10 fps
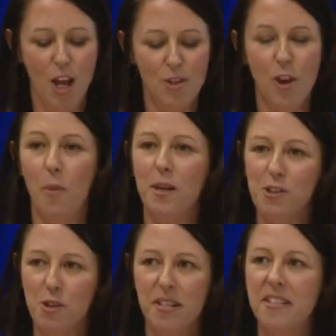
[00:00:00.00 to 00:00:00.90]
So be
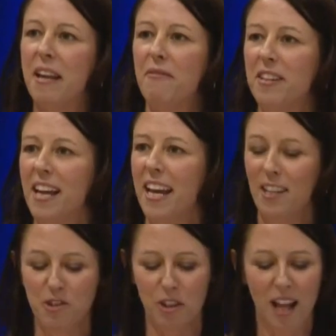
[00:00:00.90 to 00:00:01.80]
sure and save the date.
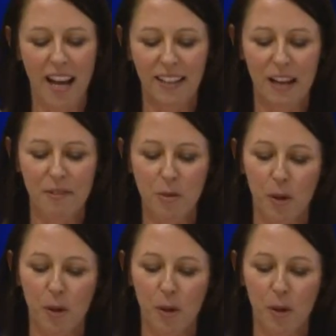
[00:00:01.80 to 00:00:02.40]
On July 11th,